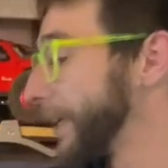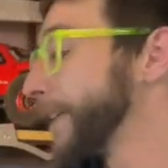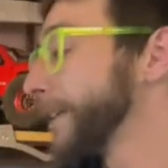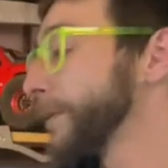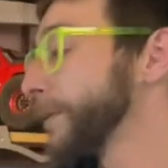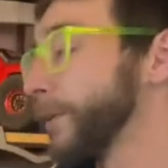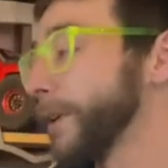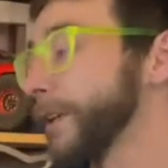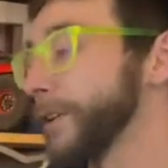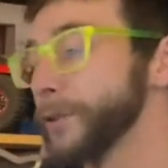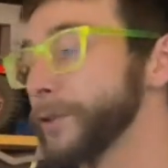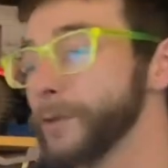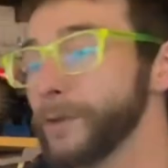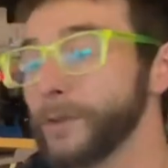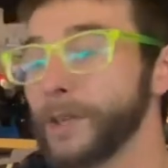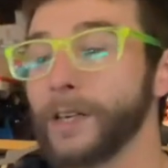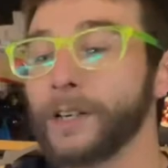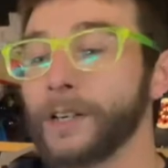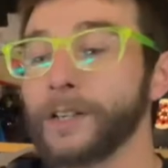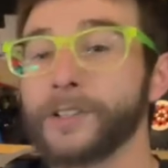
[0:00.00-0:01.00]
I did want to
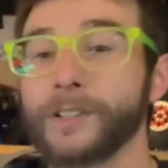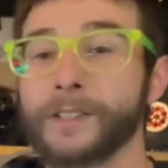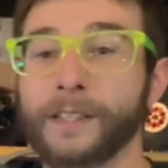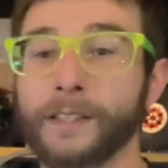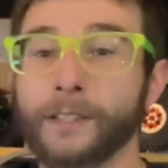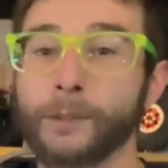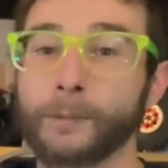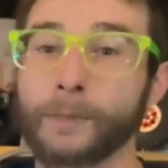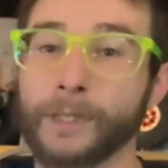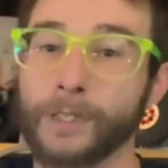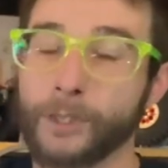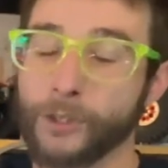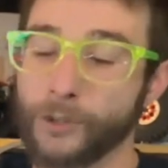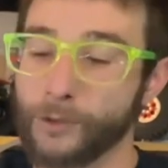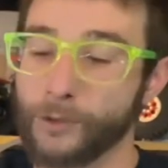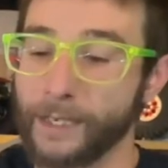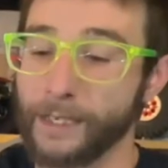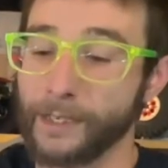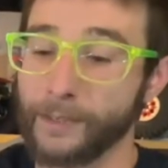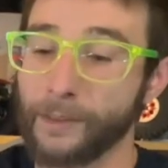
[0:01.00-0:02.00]
do just a little bit of
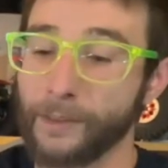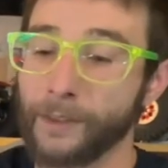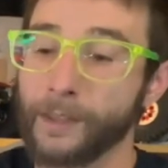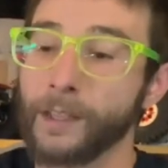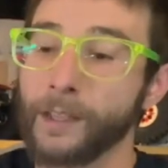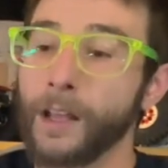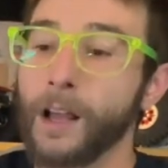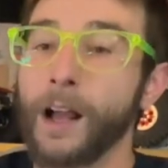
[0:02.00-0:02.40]
strength.